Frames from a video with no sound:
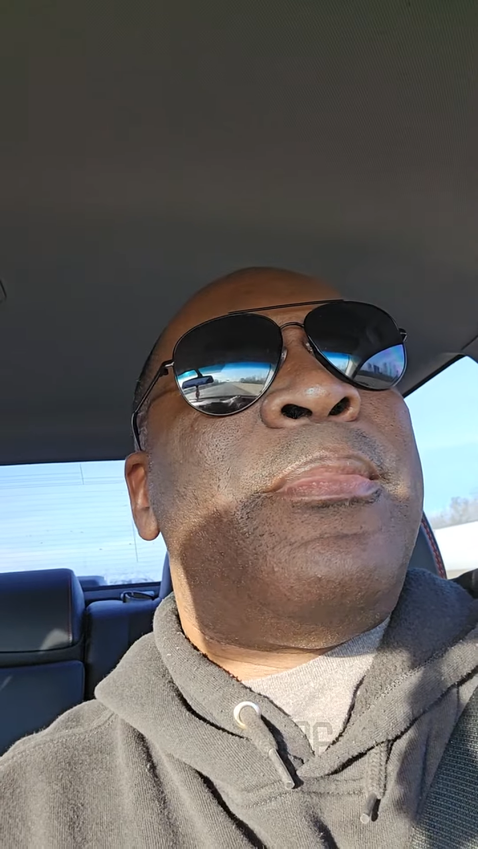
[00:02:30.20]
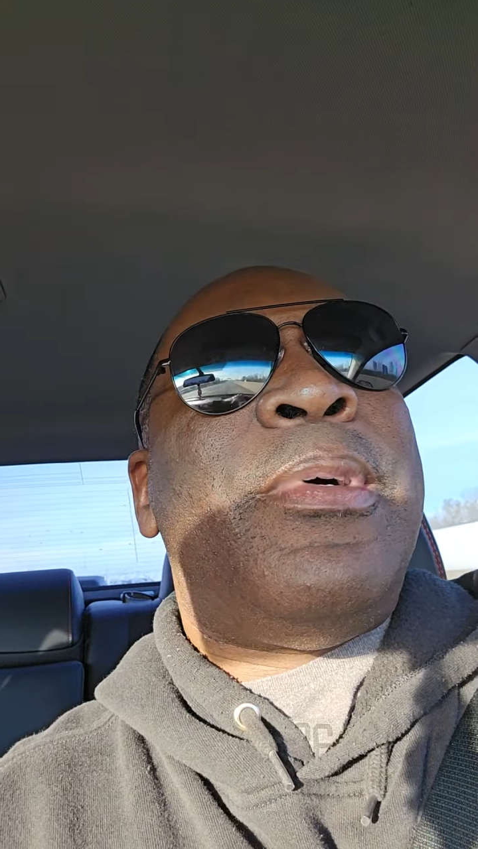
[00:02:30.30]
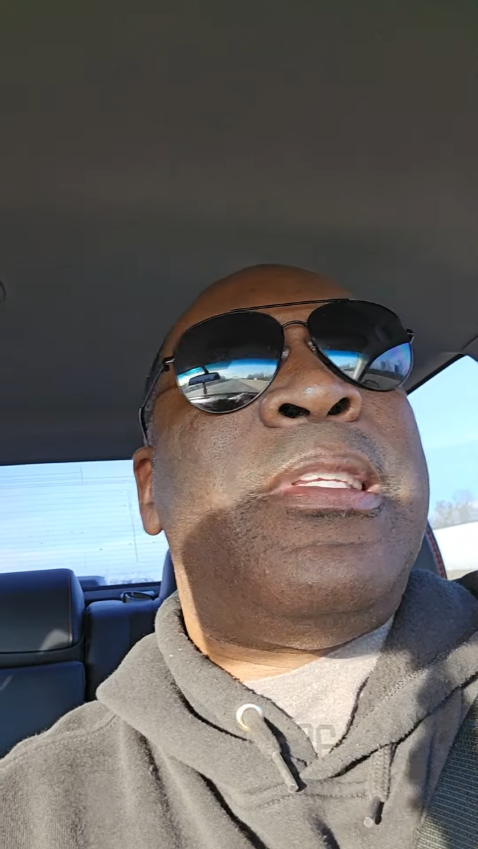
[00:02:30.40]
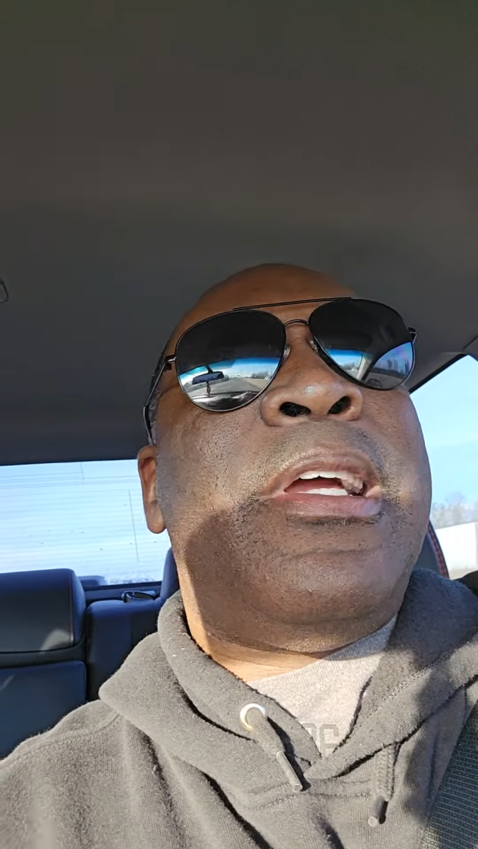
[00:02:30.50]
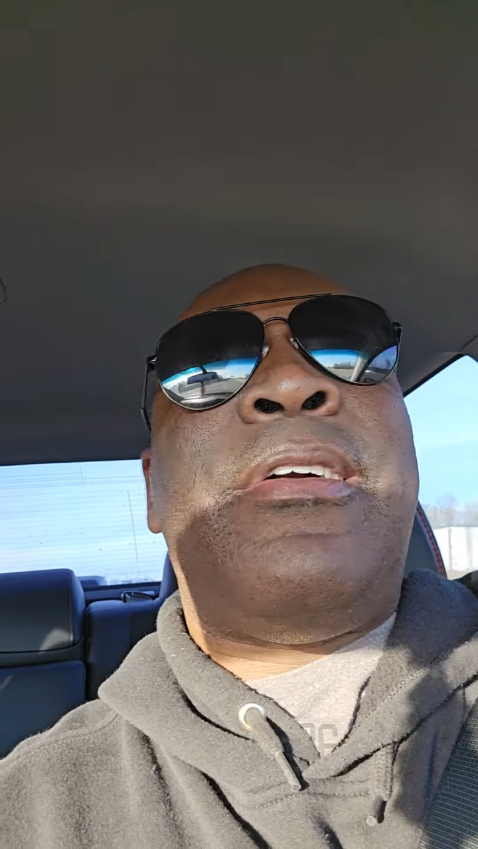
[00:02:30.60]

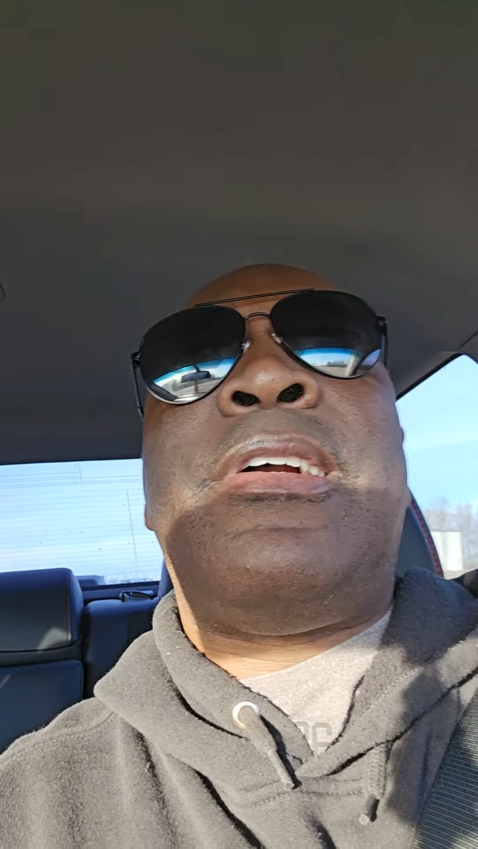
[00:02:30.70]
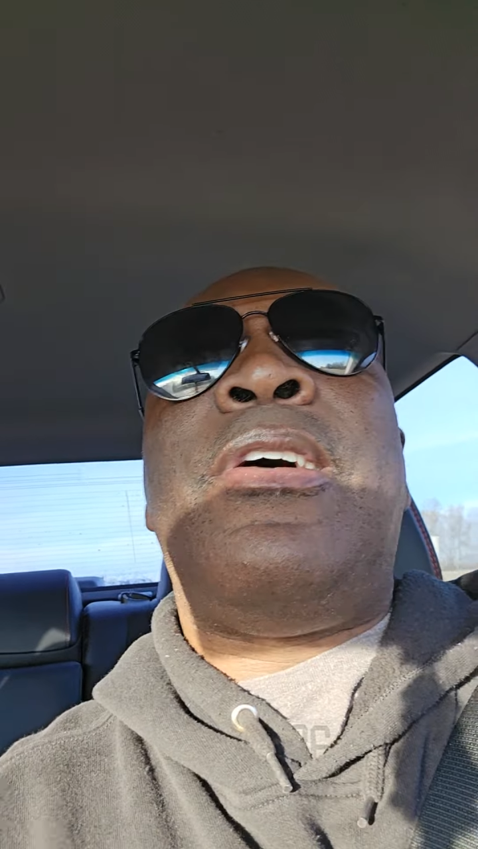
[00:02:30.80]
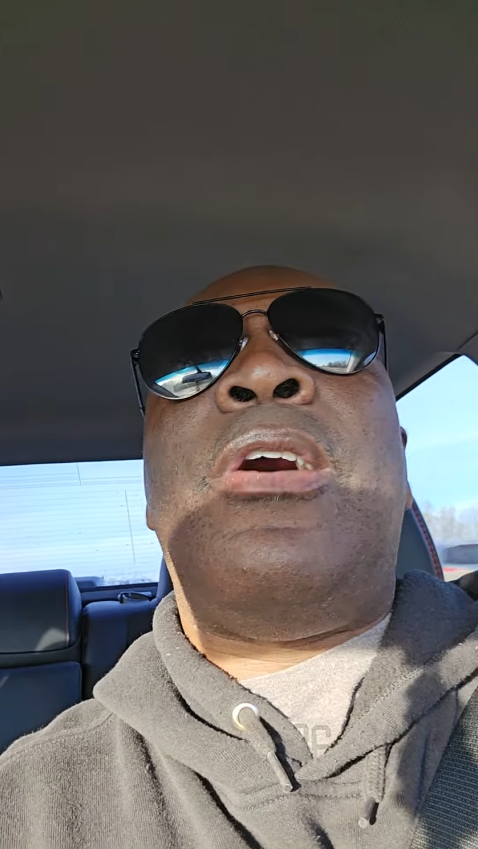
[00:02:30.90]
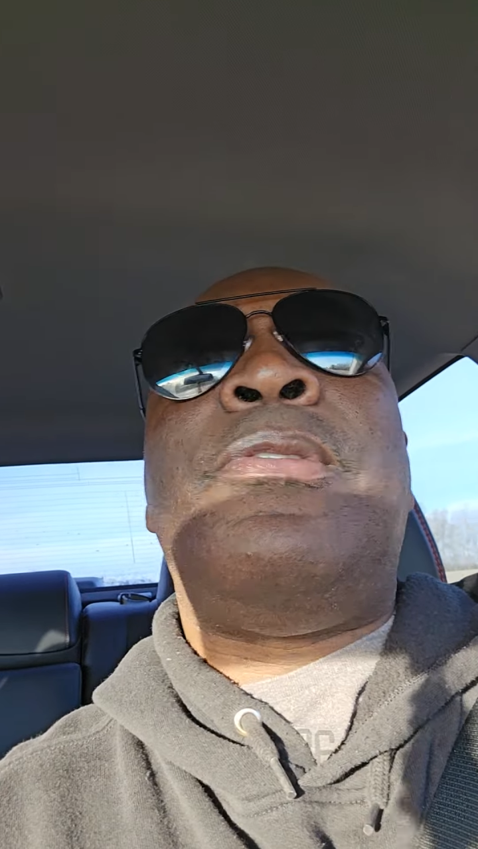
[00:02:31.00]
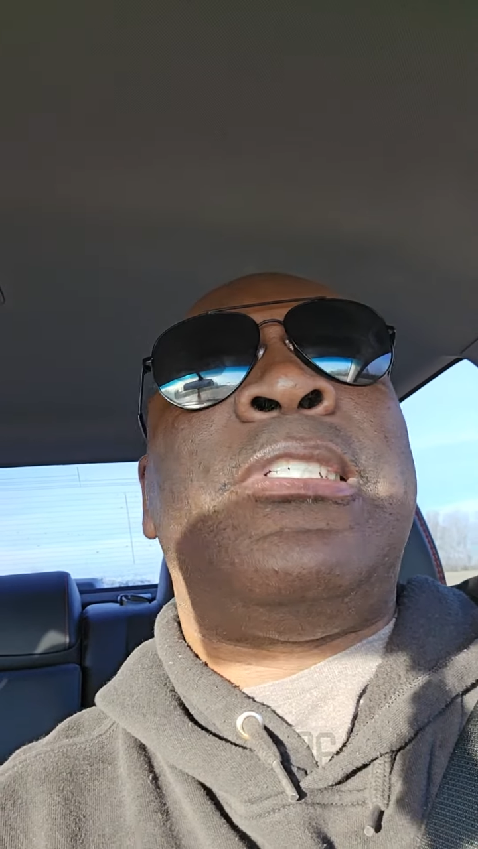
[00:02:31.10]
But Derek
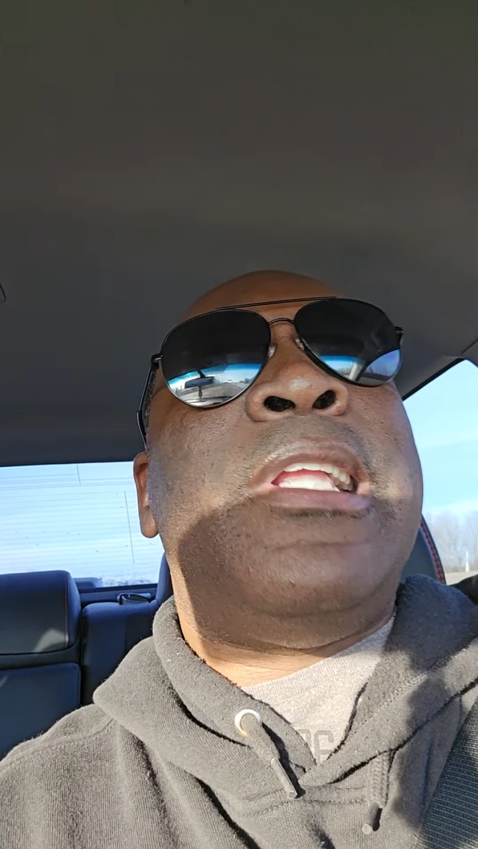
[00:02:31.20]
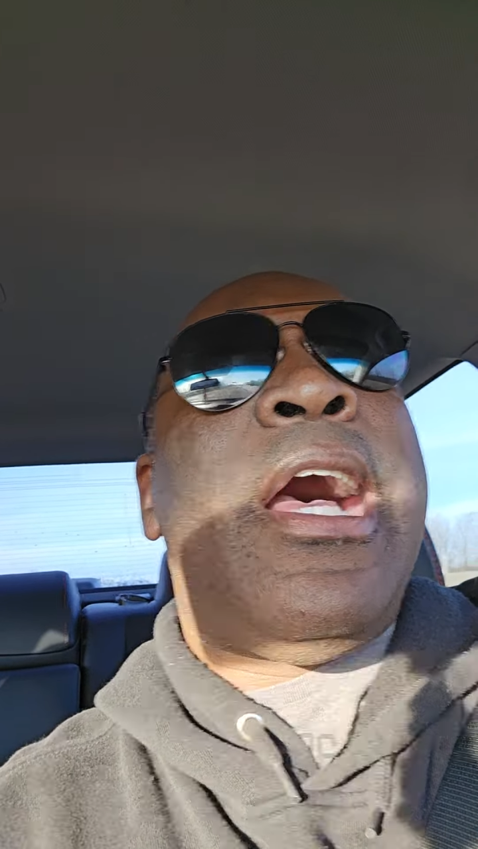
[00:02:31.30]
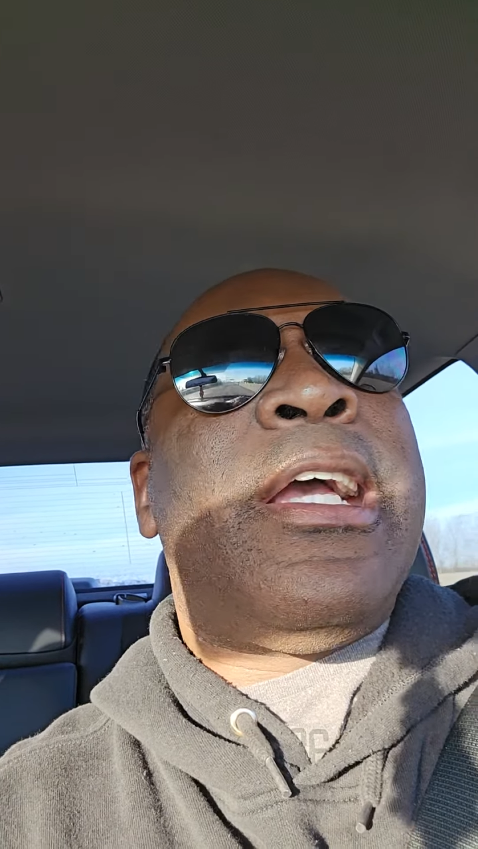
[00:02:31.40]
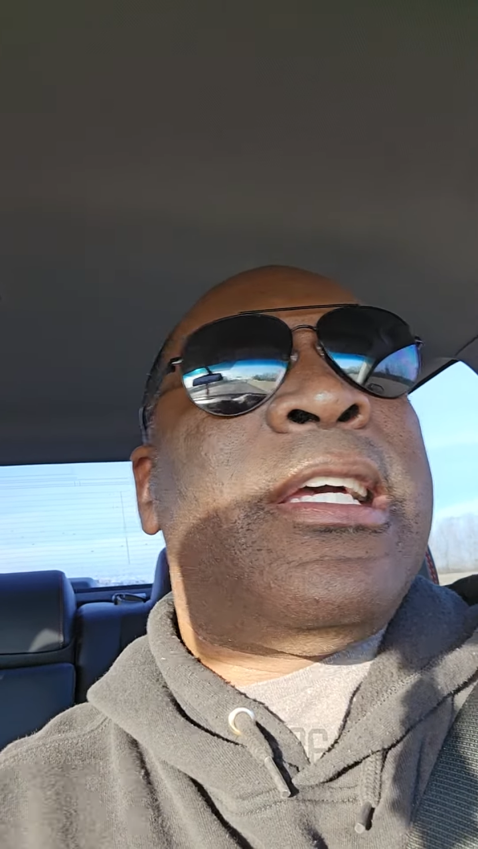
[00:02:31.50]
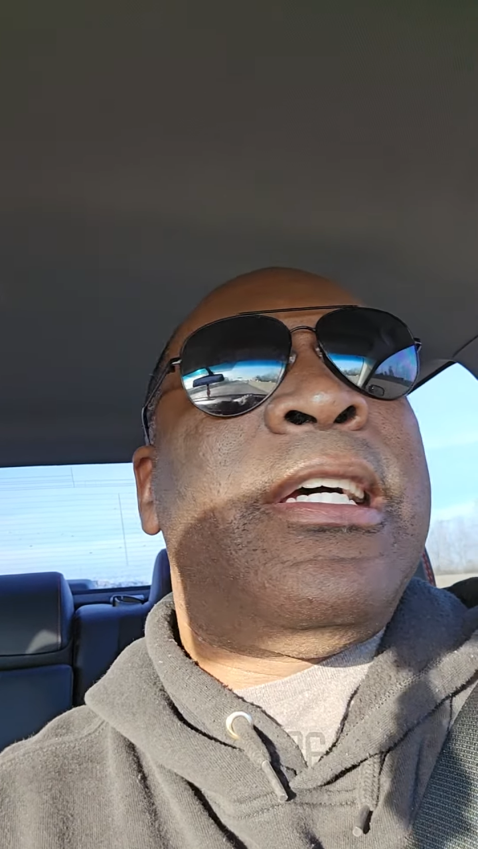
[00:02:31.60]
Carr was
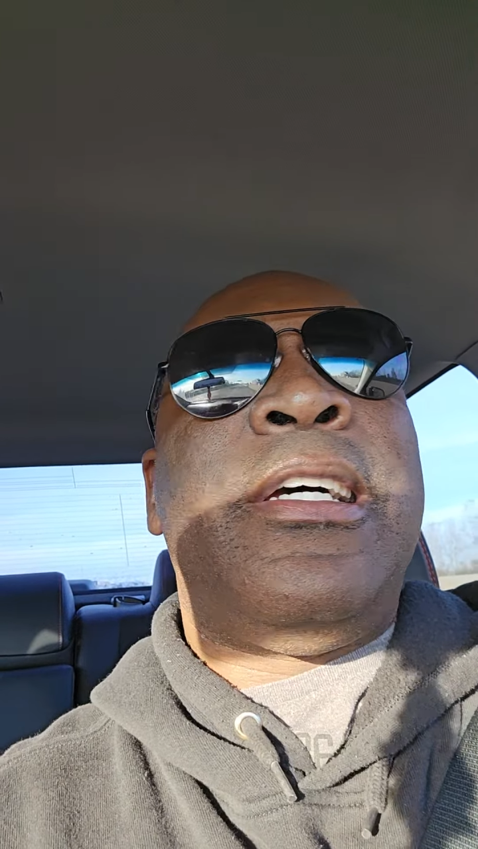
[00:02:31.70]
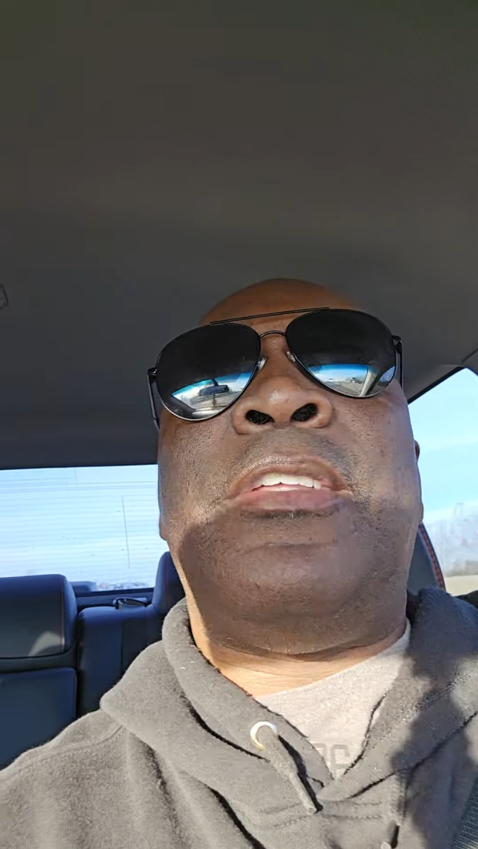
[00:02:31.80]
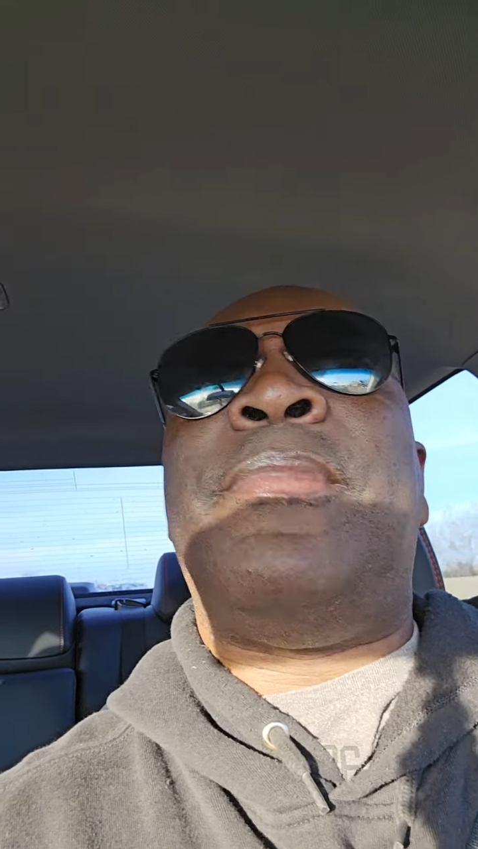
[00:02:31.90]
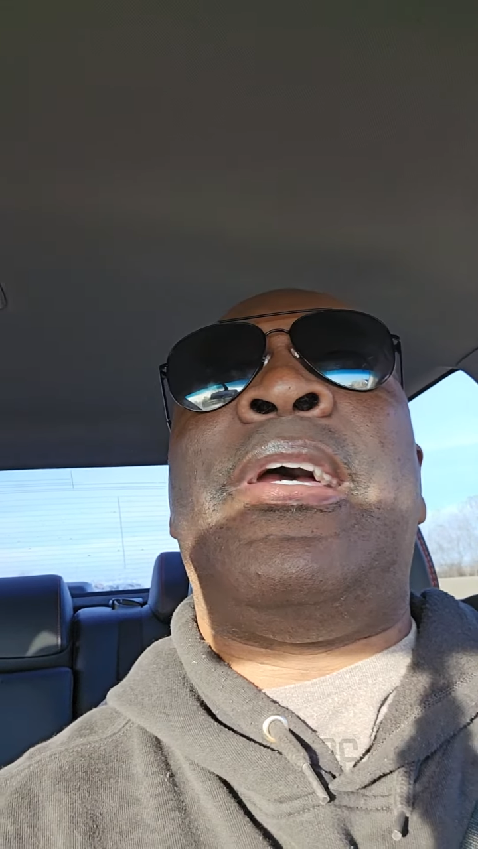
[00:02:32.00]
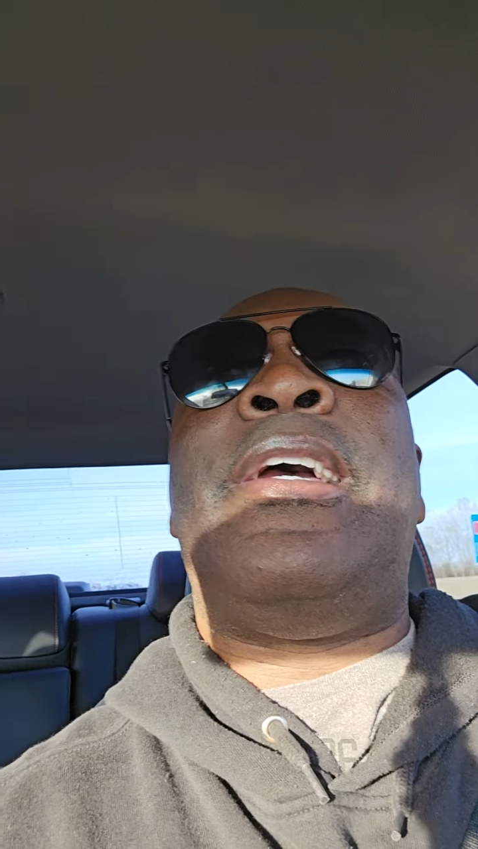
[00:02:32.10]
not
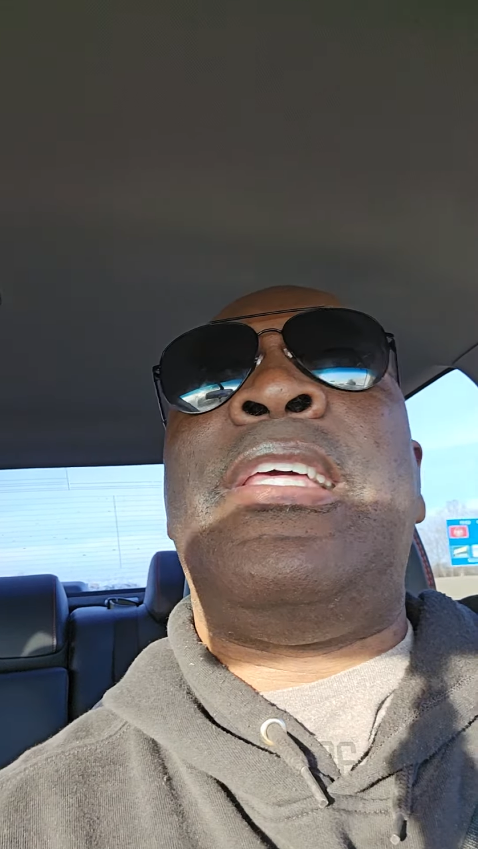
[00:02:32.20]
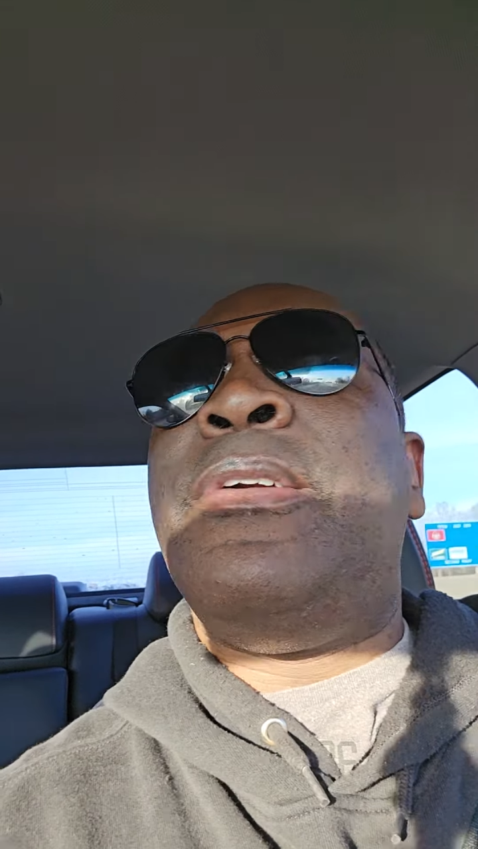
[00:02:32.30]
good, man.